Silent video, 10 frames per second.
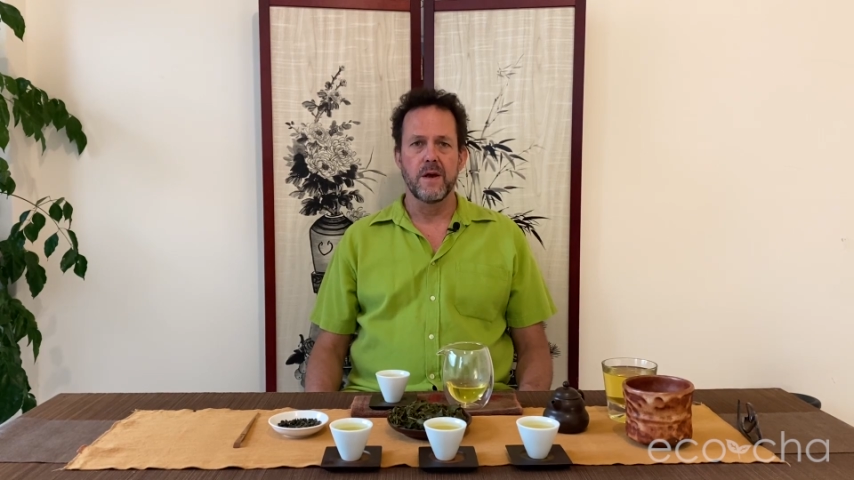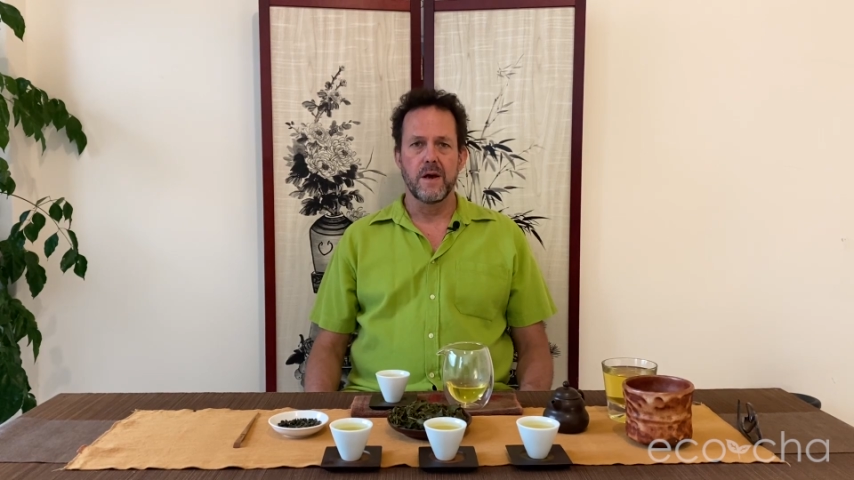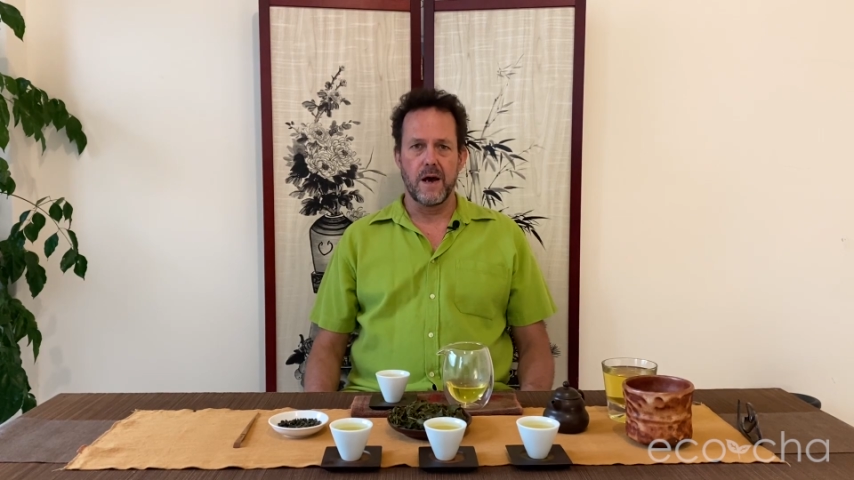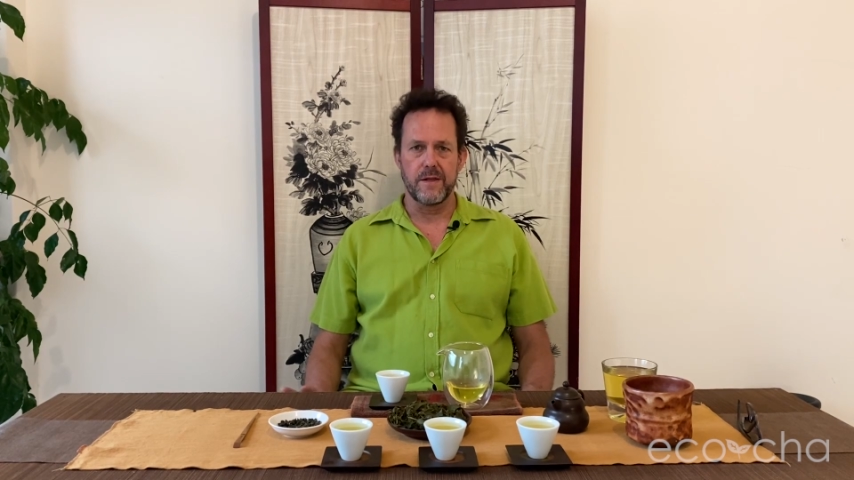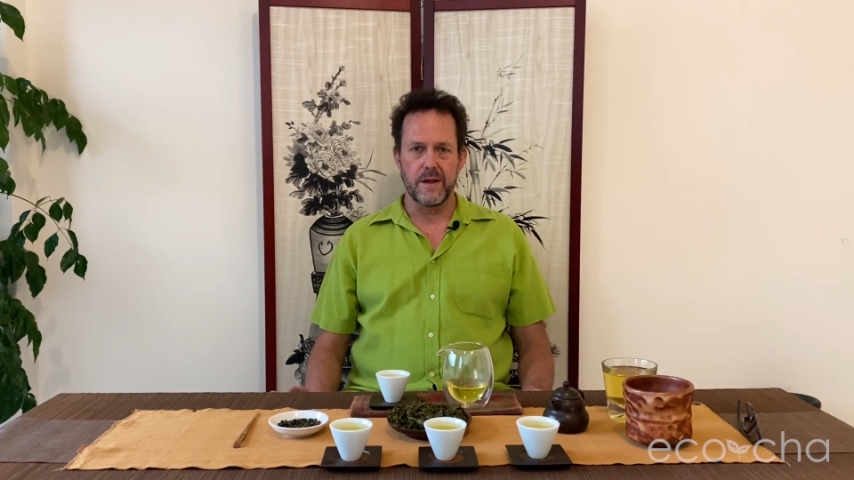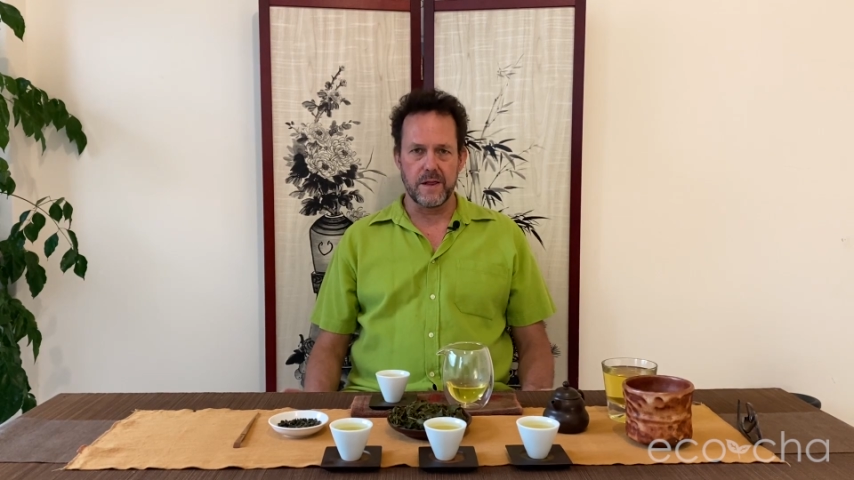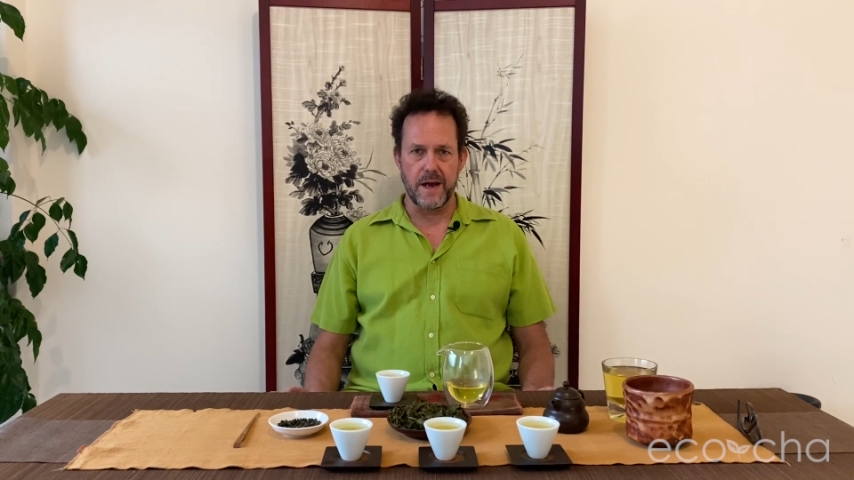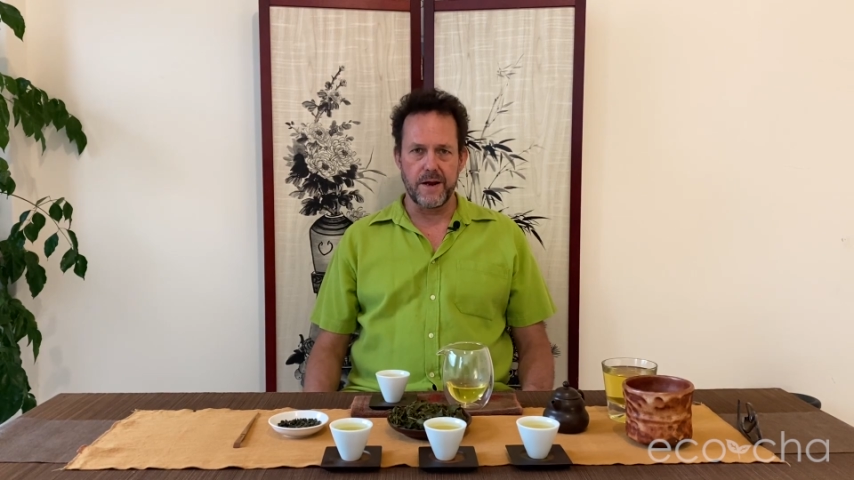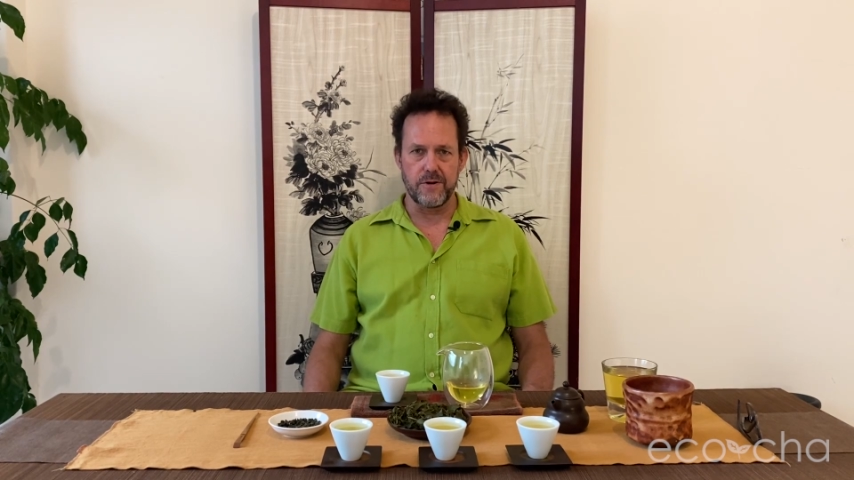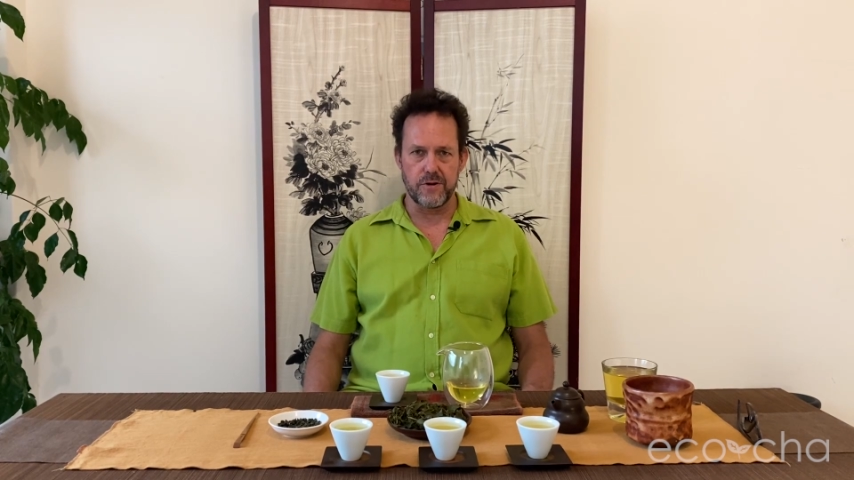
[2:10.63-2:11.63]
on the
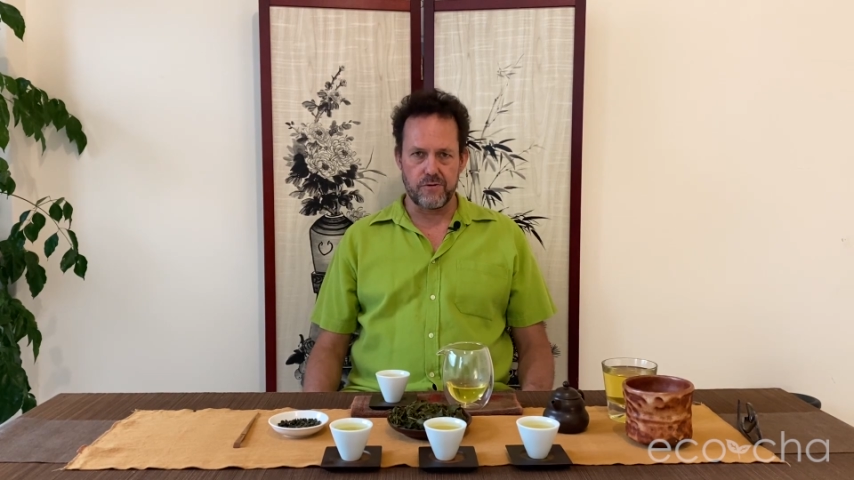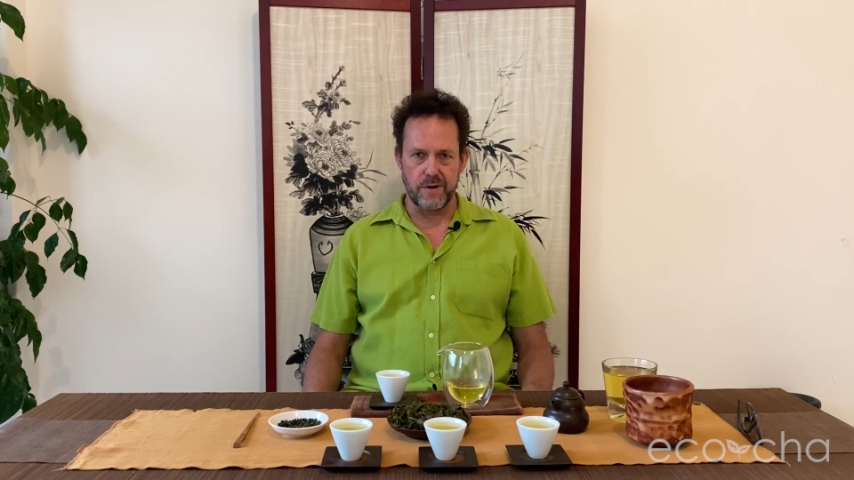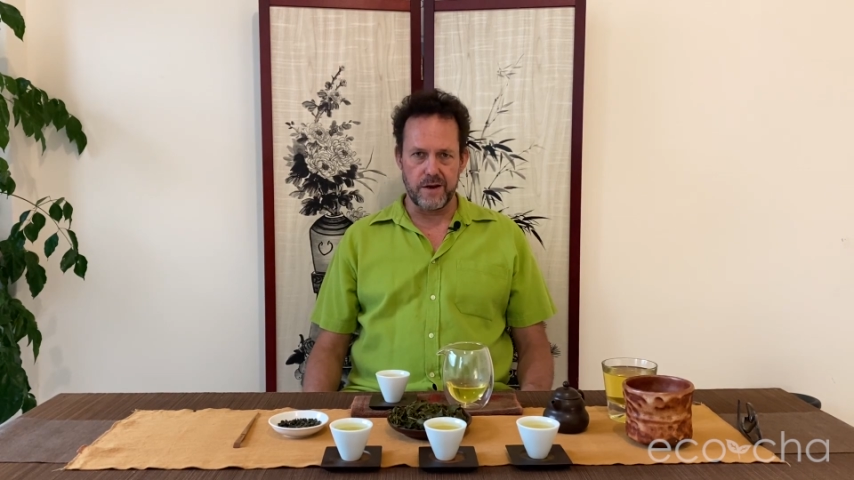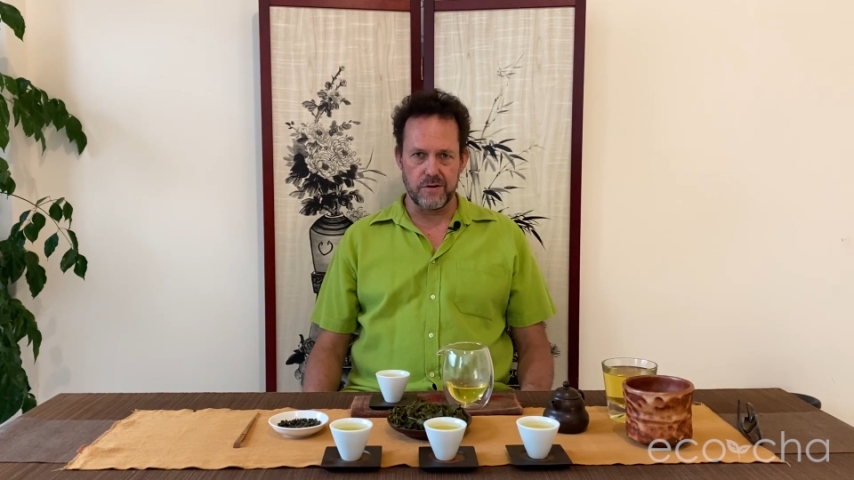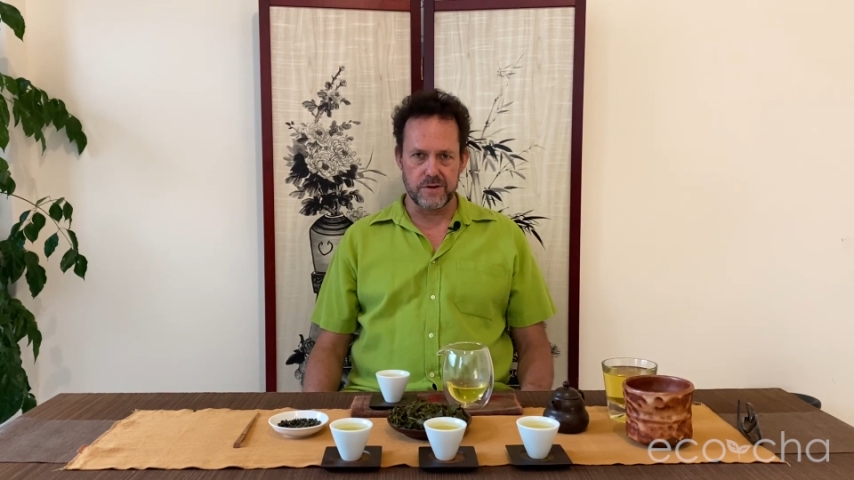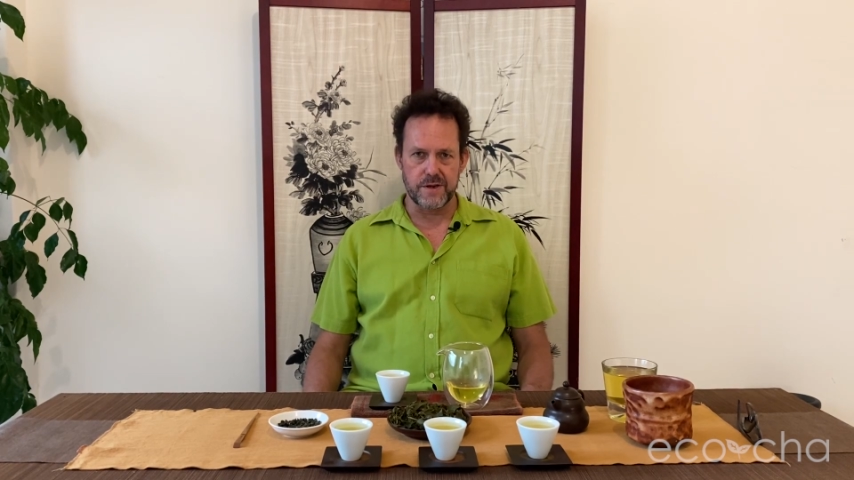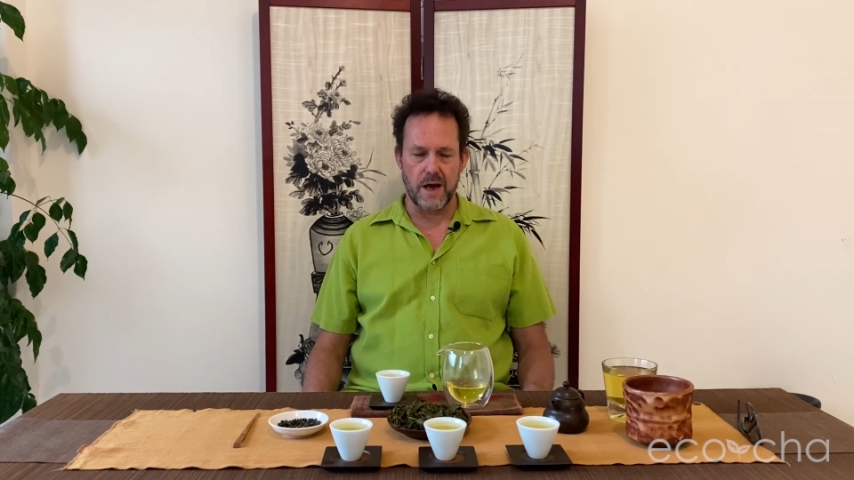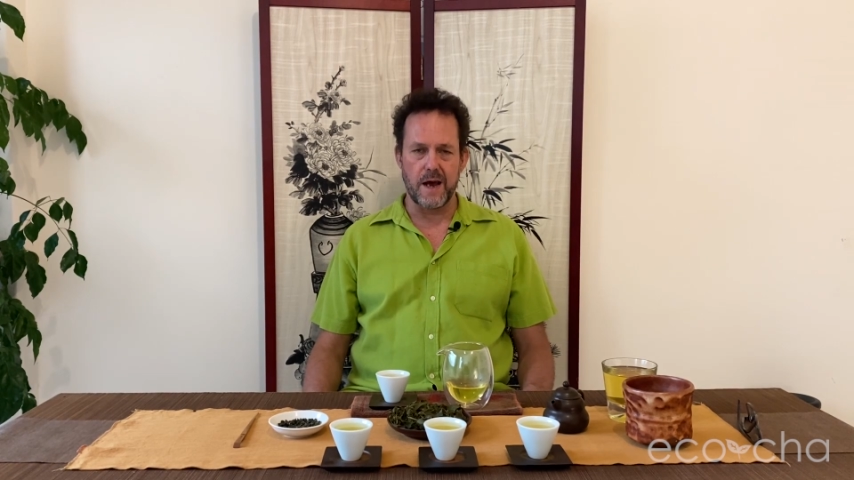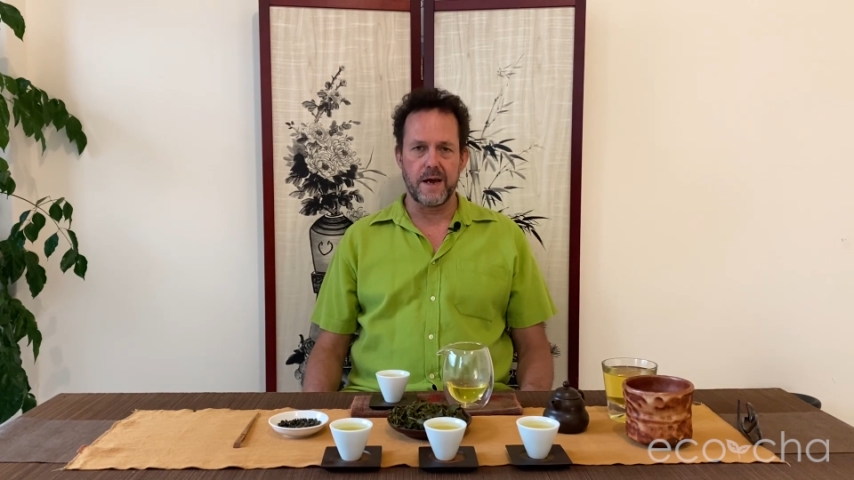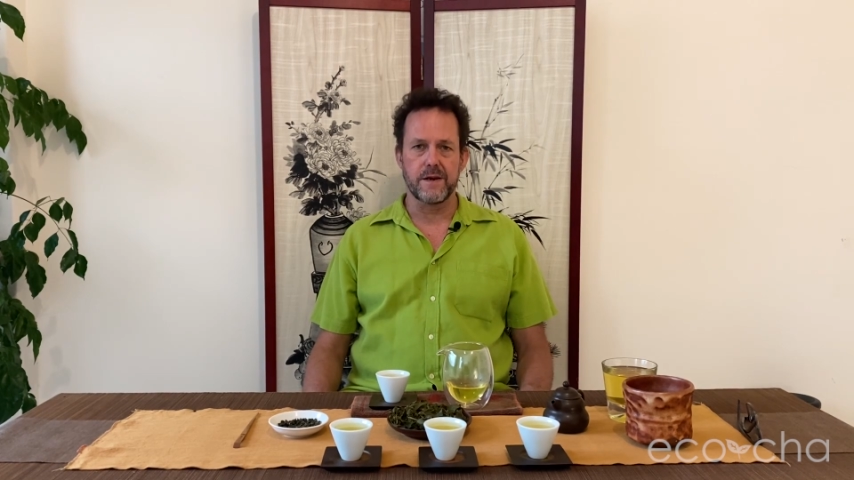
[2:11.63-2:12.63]
lighter, greener
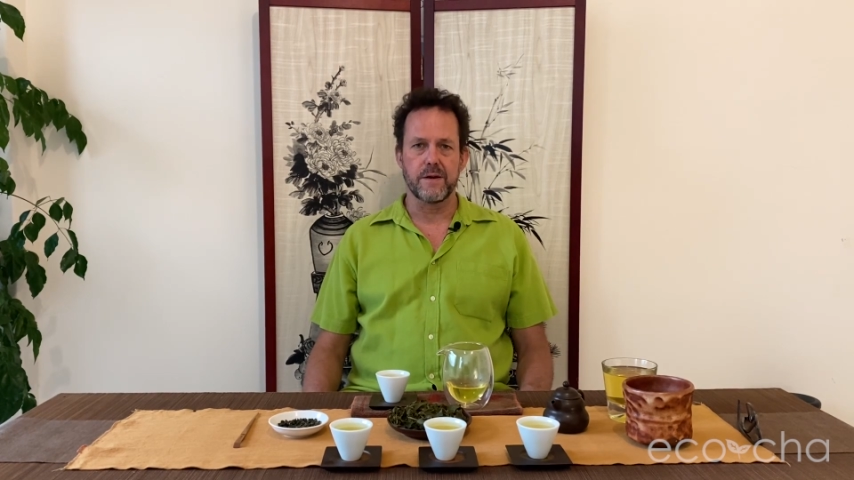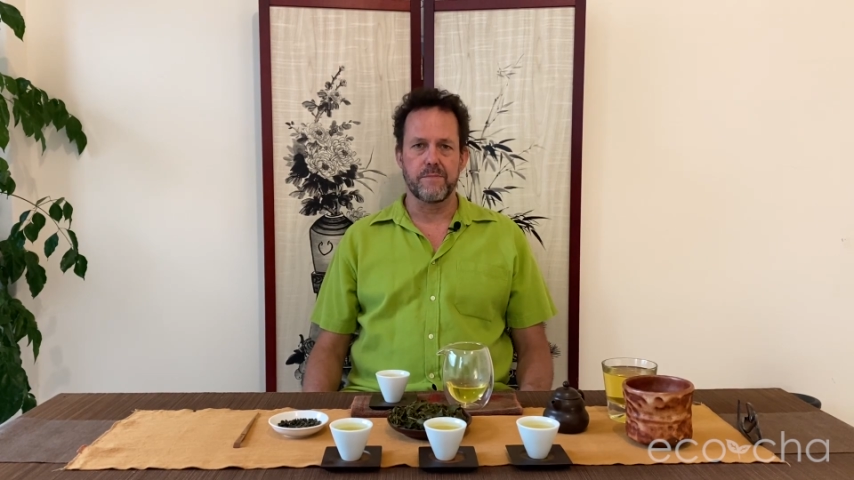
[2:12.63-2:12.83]
side,